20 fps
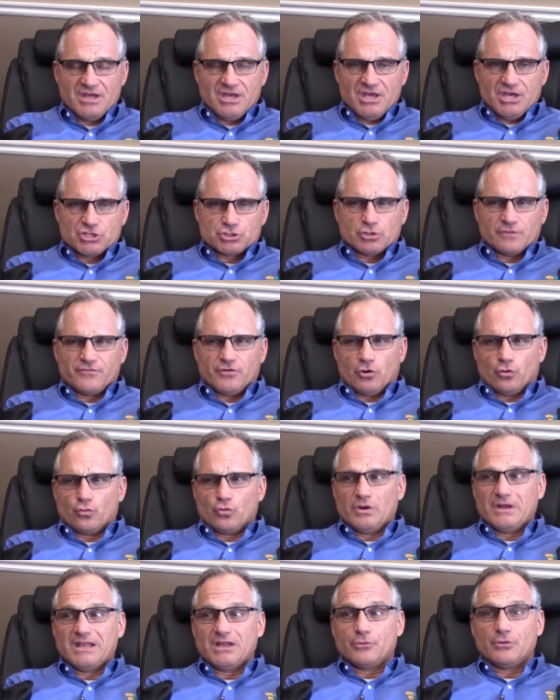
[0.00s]
So if you're
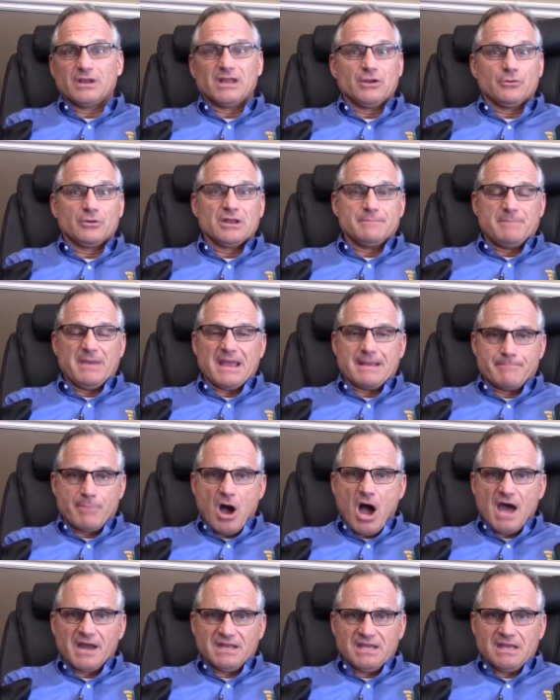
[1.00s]
really, really, really big
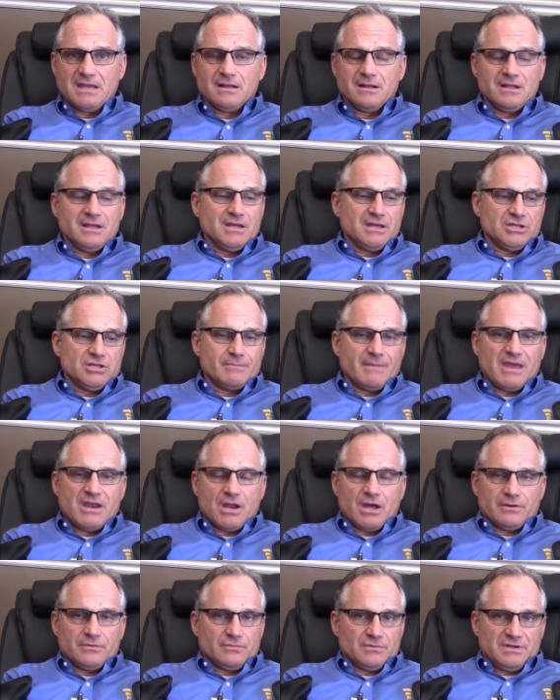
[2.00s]
body, you may
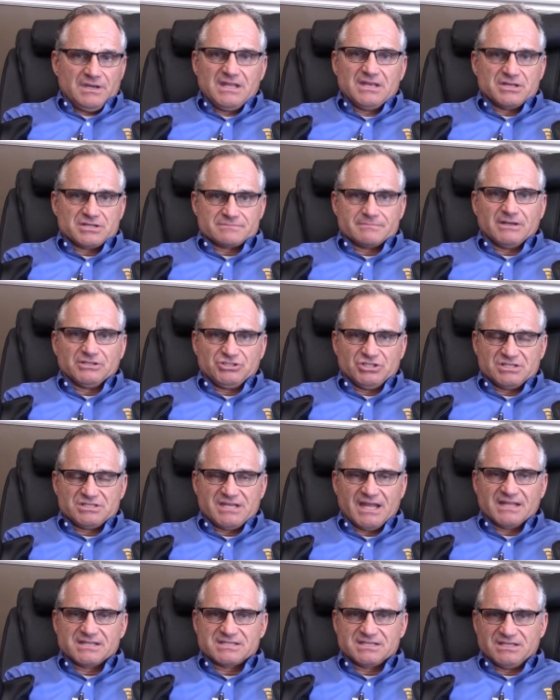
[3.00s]
not need as much
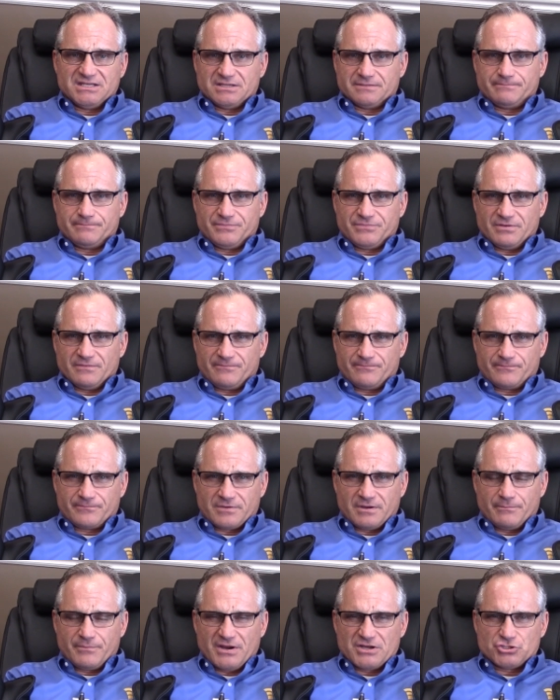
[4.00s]
intensity to, to
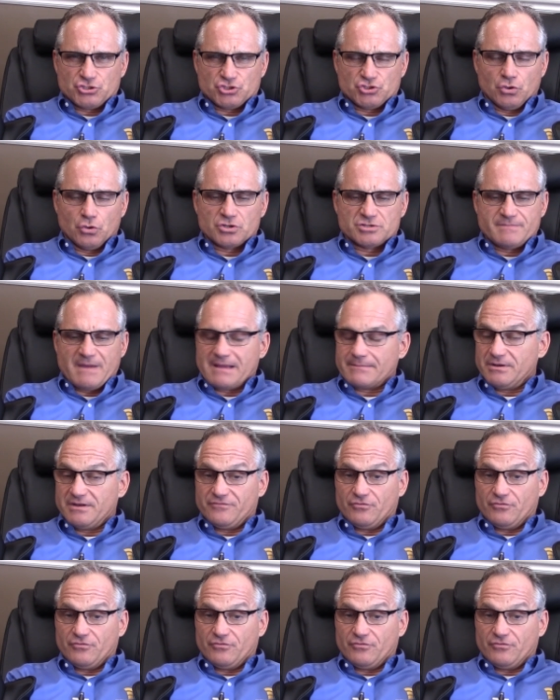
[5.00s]
compress your shoulders back.